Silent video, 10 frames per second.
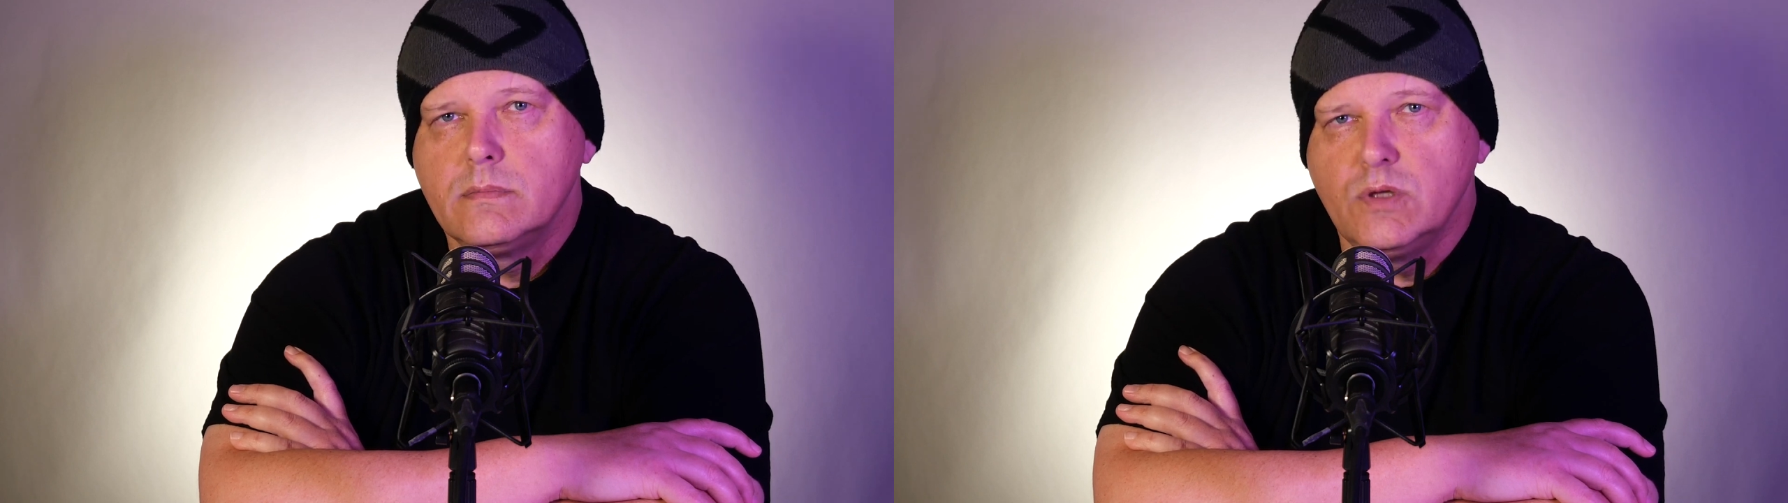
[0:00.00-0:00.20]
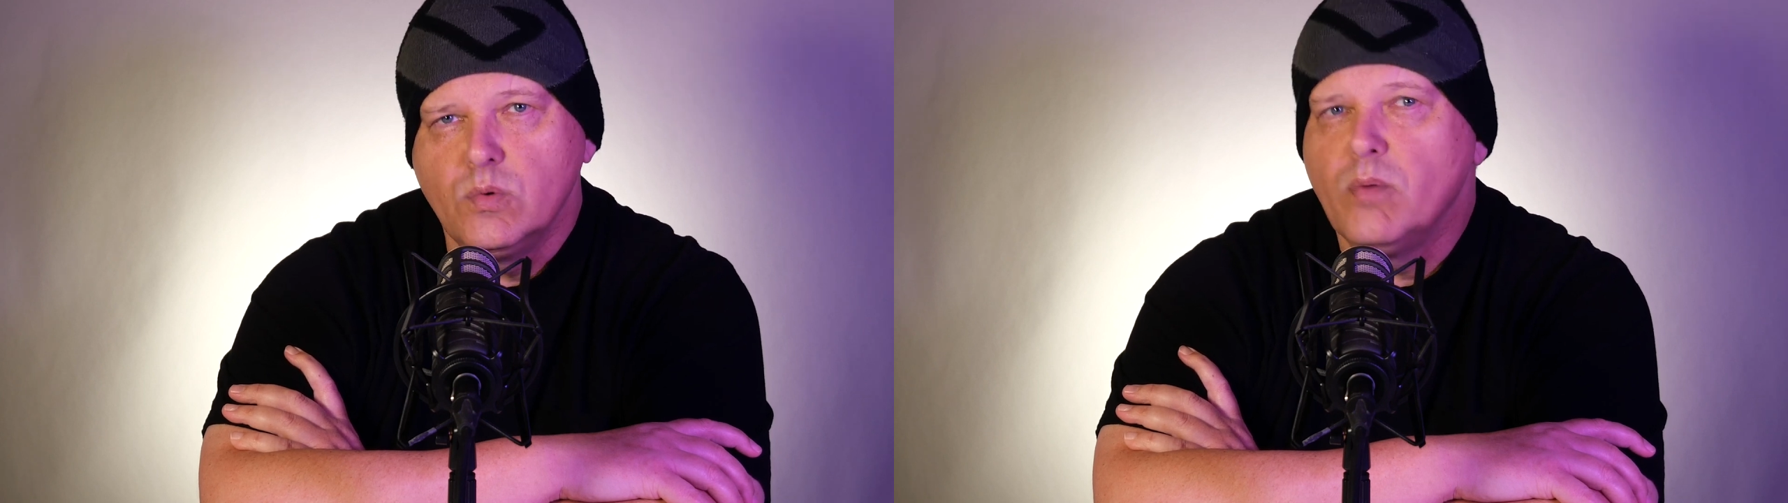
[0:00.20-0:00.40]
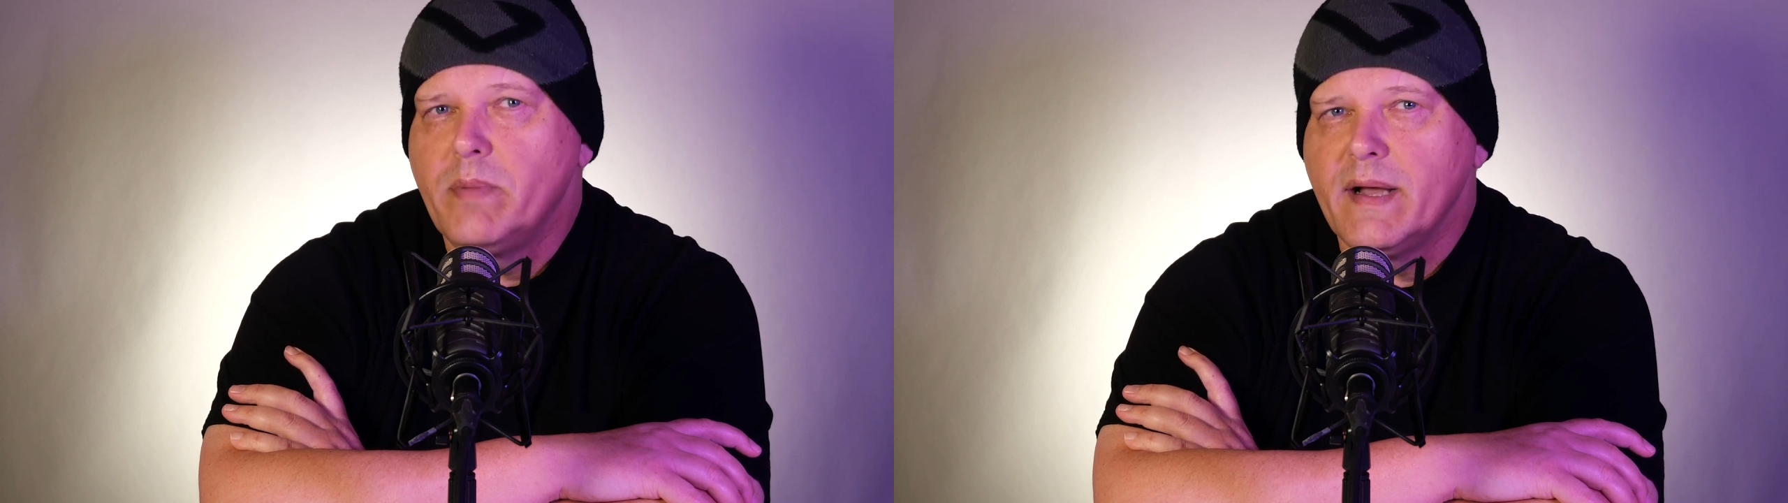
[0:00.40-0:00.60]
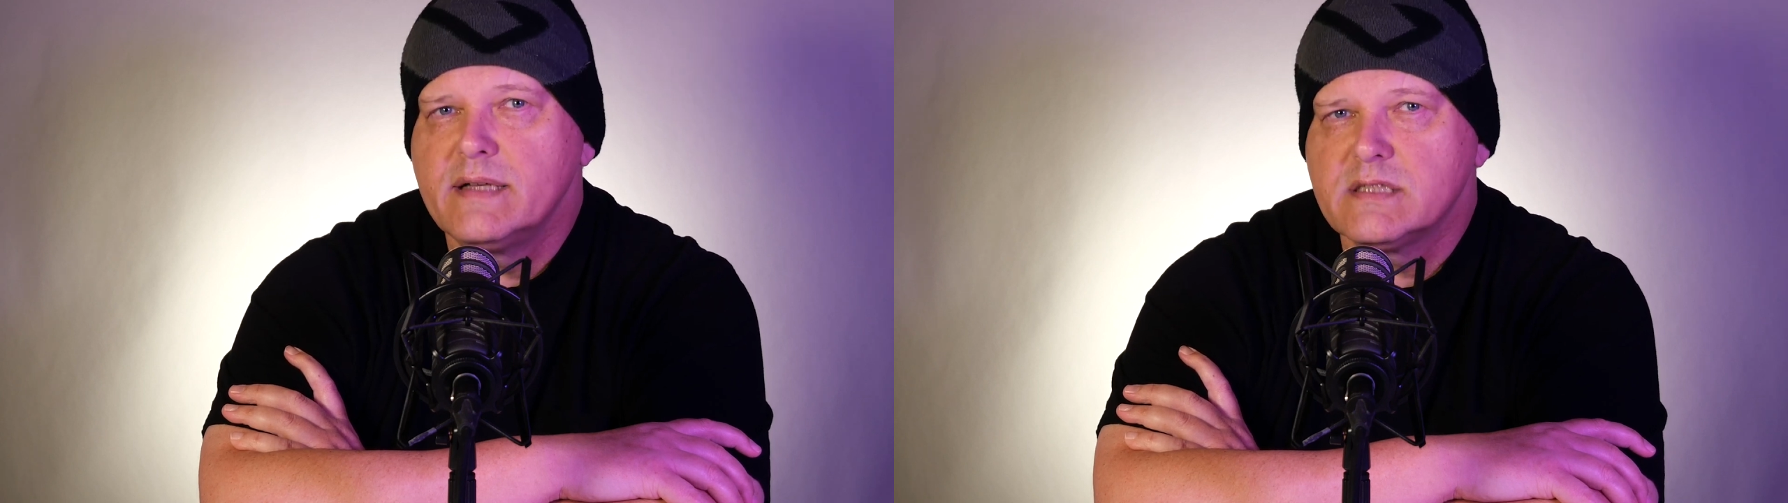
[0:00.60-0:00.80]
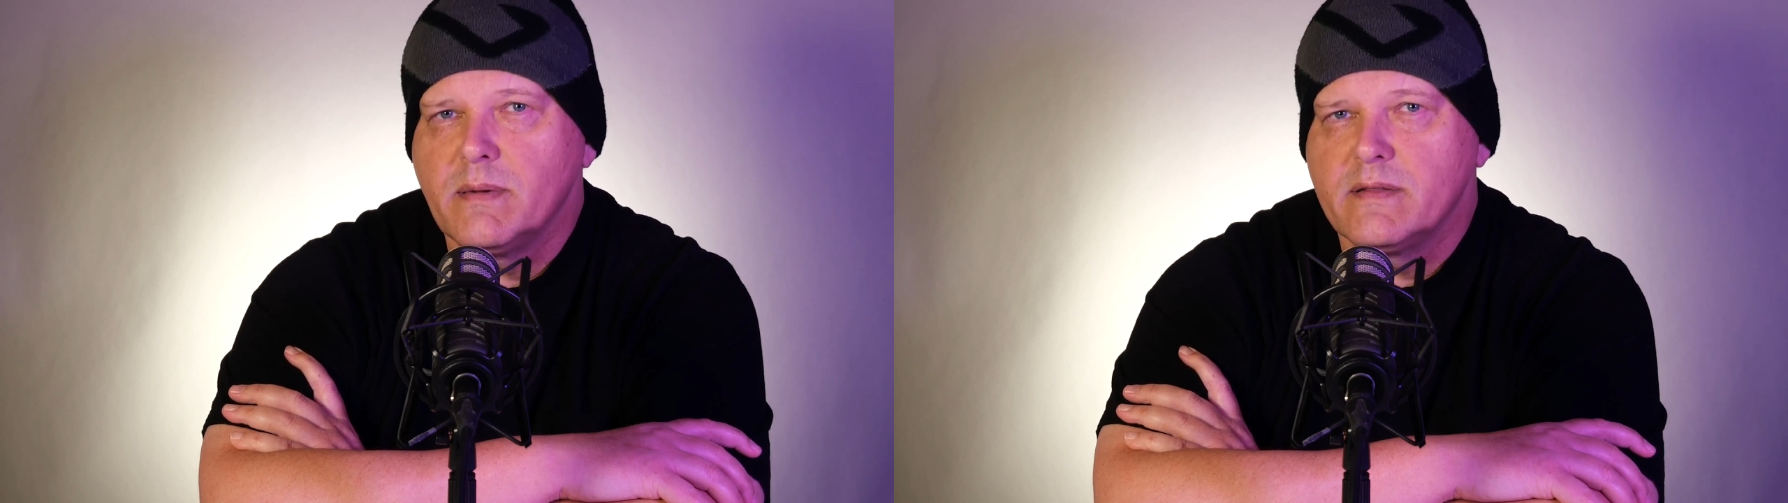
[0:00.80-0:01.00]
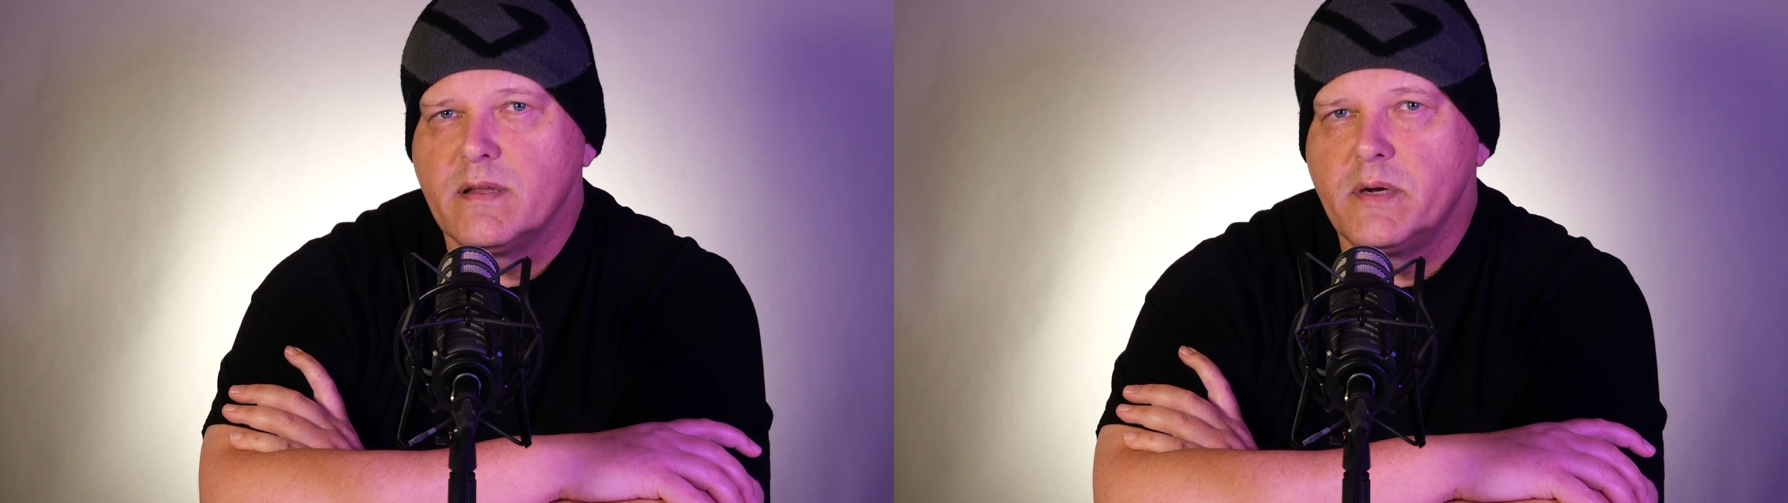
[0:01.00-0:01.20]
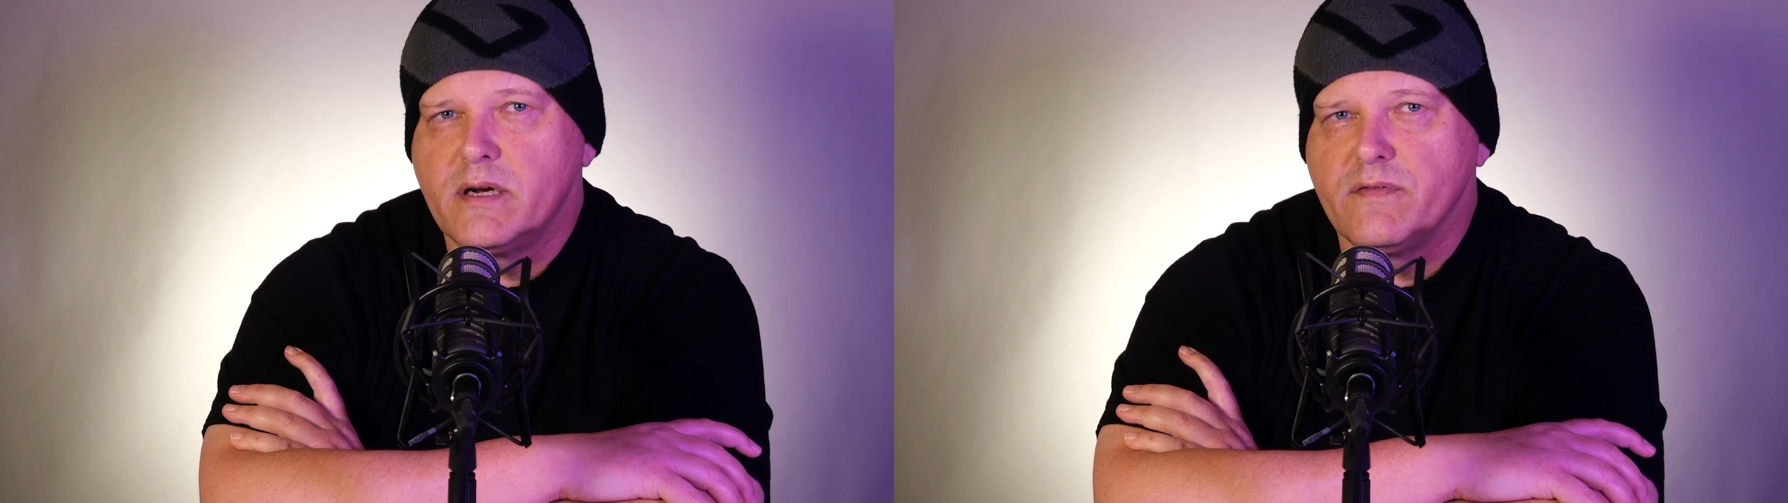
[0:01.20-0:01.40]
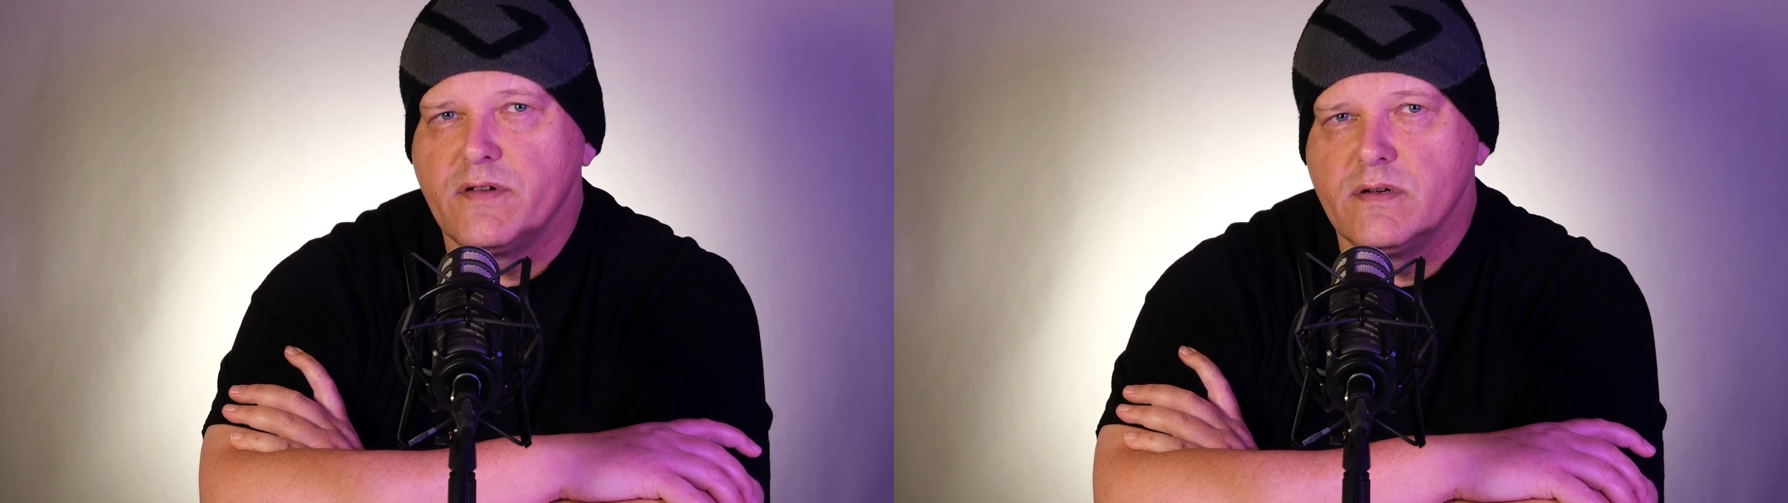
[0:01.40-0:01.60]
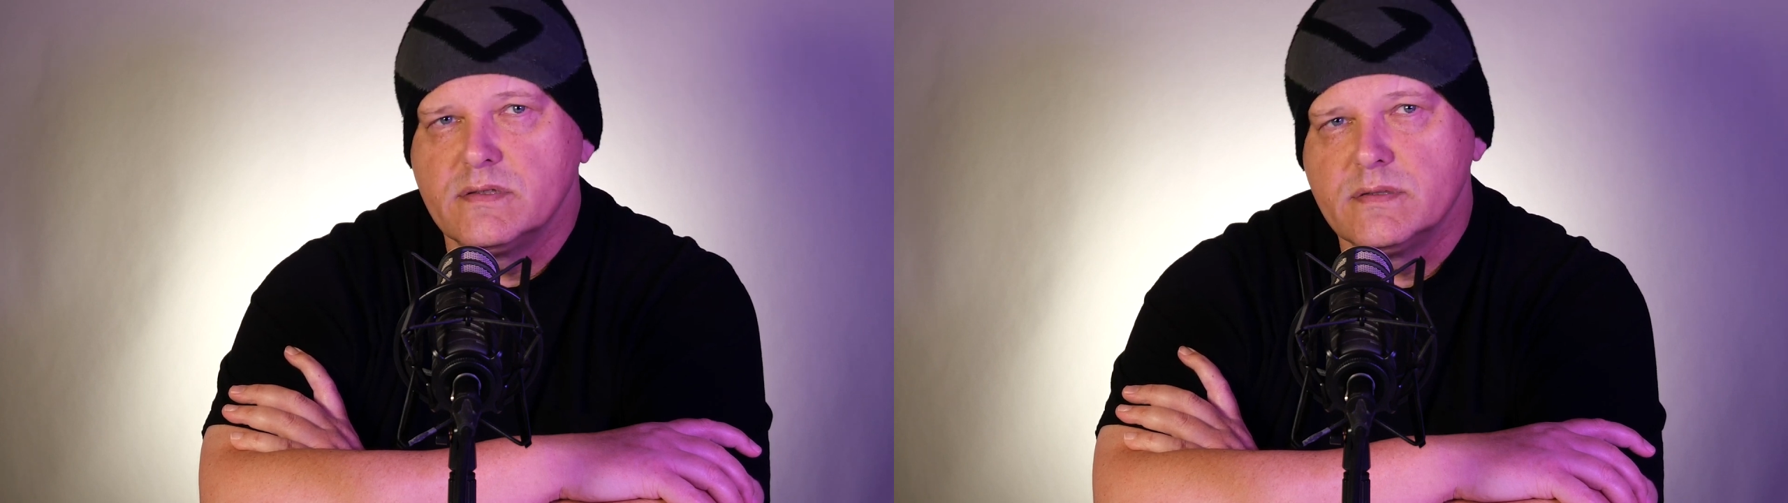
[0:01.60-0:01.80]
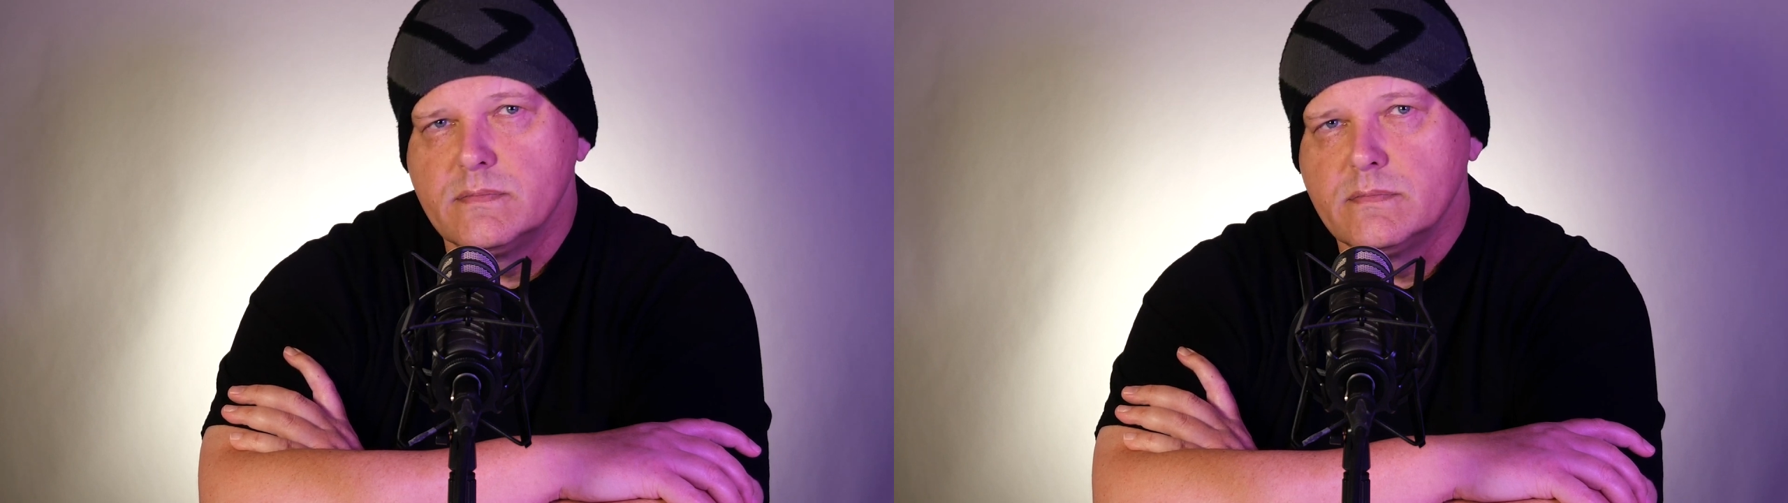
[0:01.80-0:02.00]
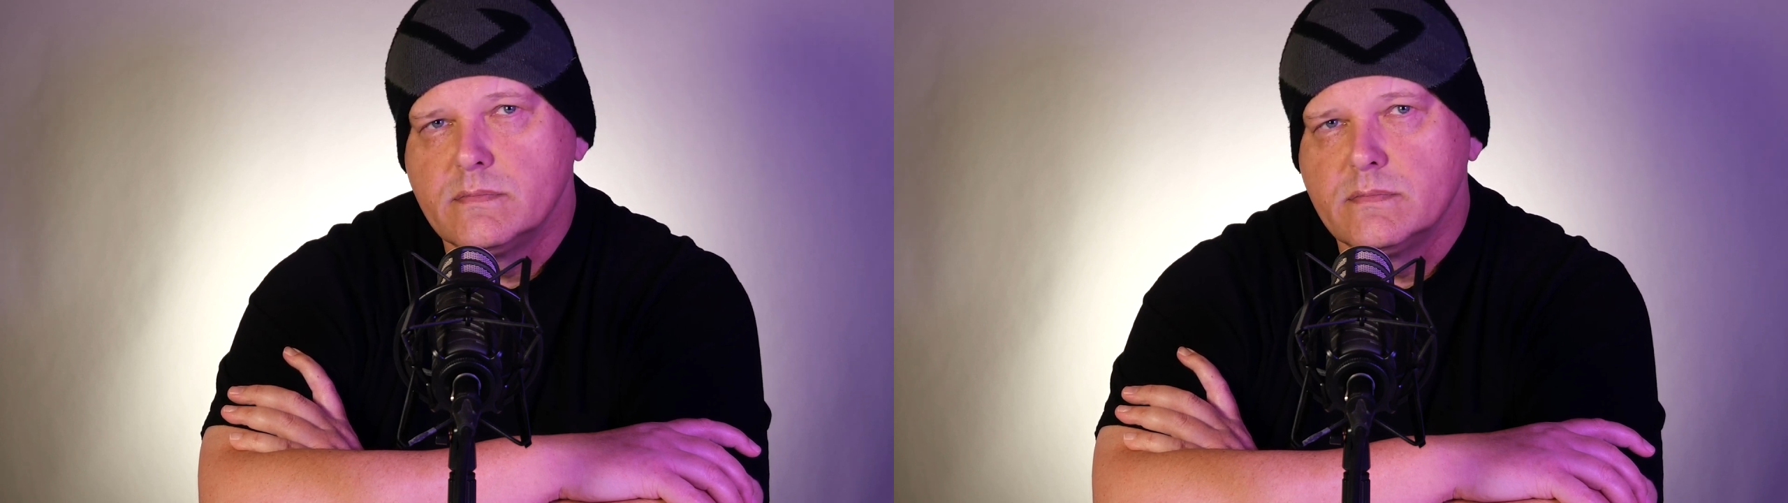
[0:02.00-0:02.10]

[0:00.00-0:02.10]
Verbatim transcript: You will be asked about them in interviews.